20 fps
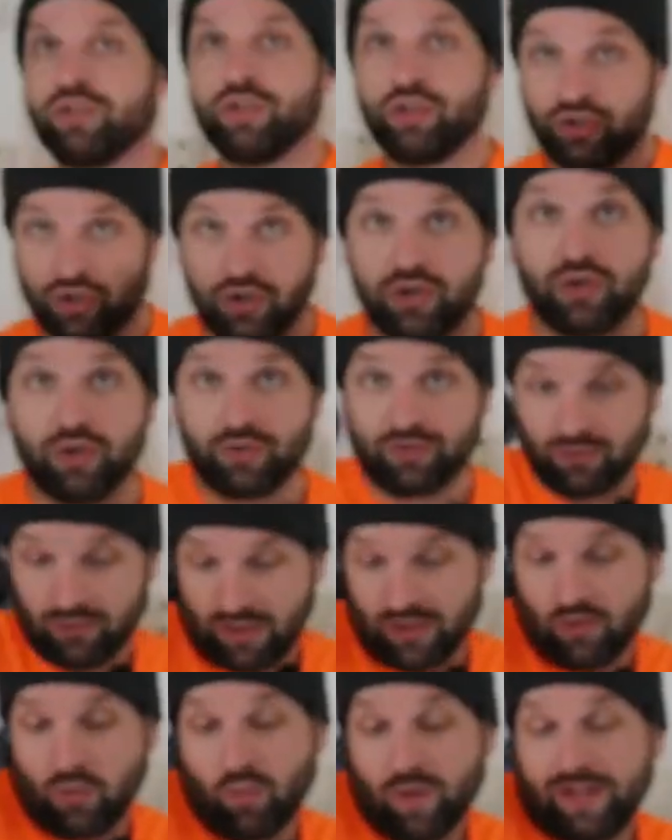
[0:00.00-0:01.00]
You could use
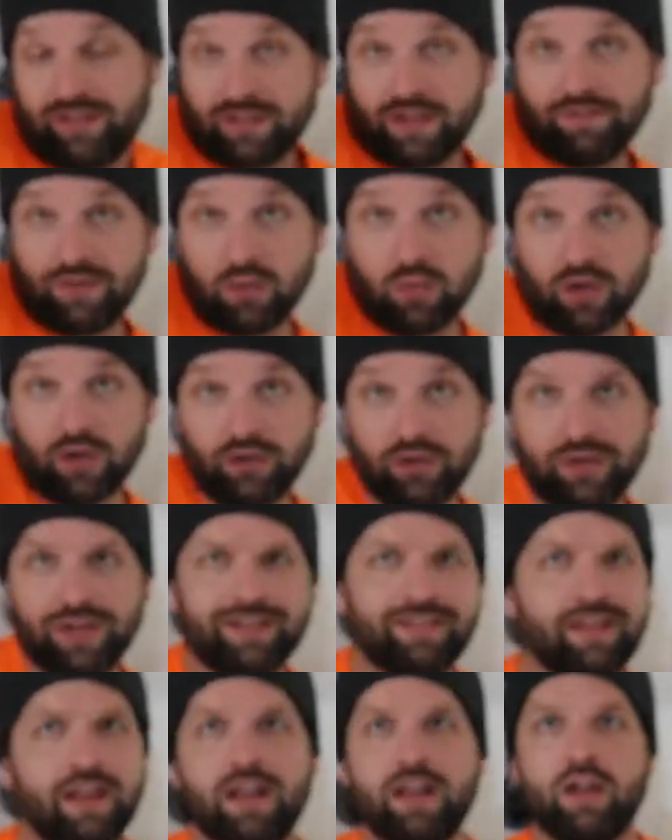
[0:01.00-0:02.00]
like a whisk if you want to do
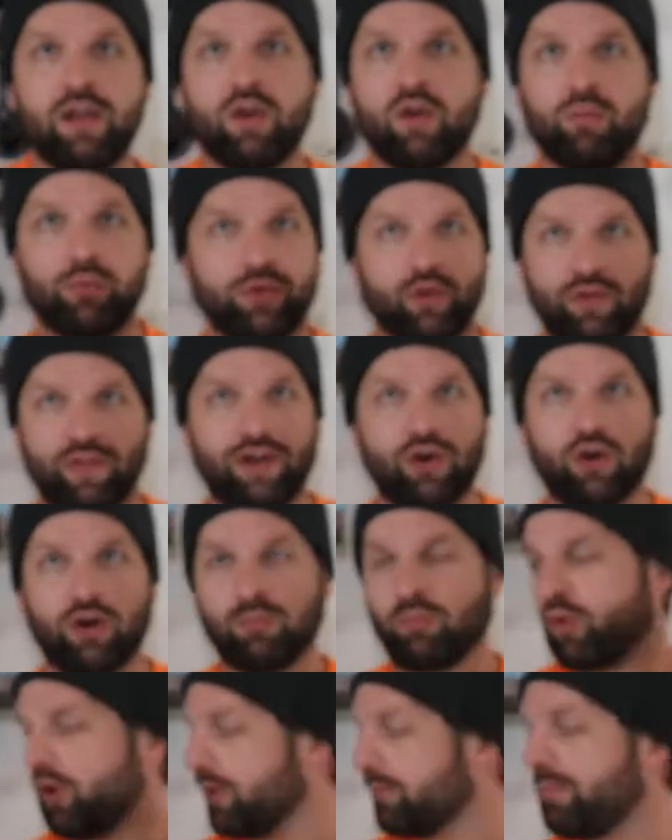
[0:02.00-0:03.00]
this with all that
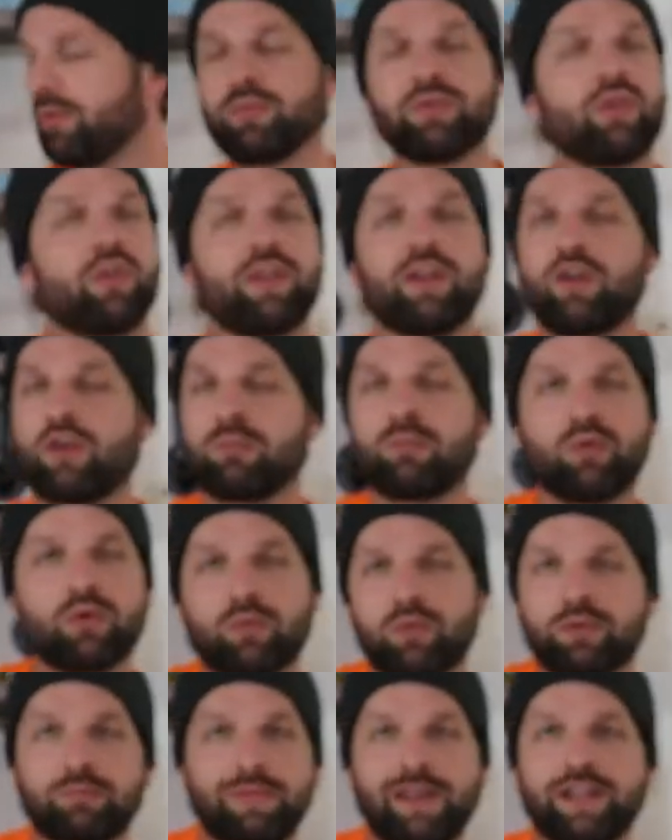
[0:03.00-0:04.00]
arm work, but with all that arm
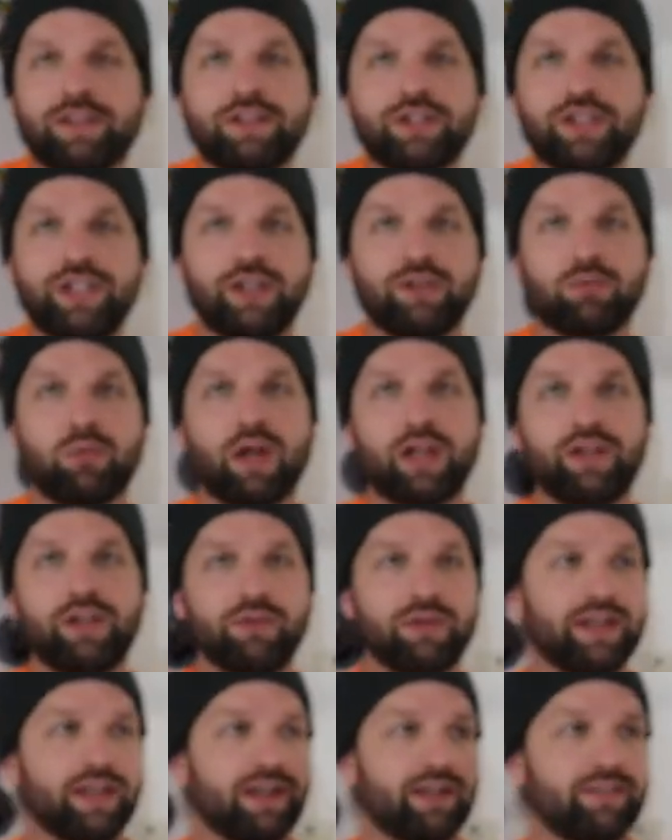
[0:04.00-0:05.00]
work with making the cheese, why
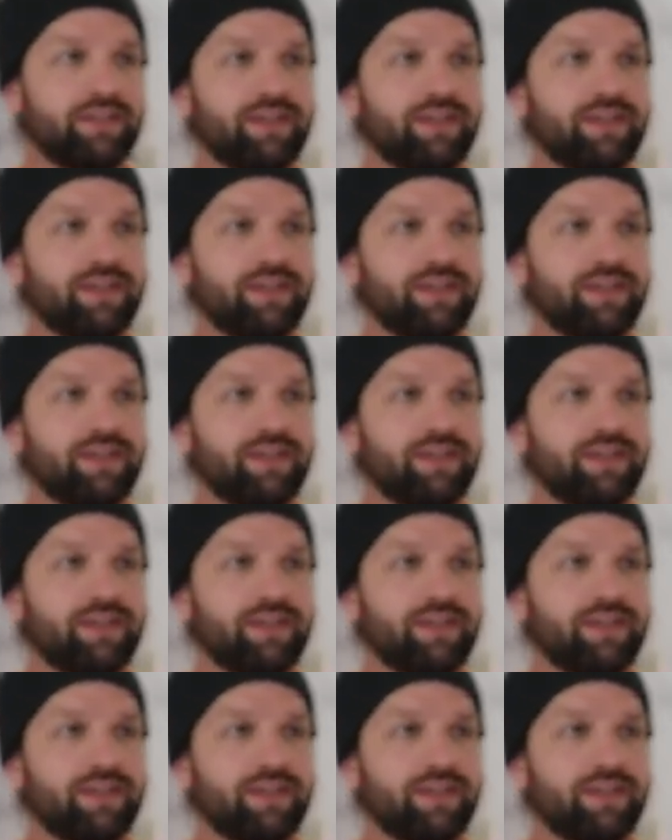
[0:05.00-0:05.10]
do it?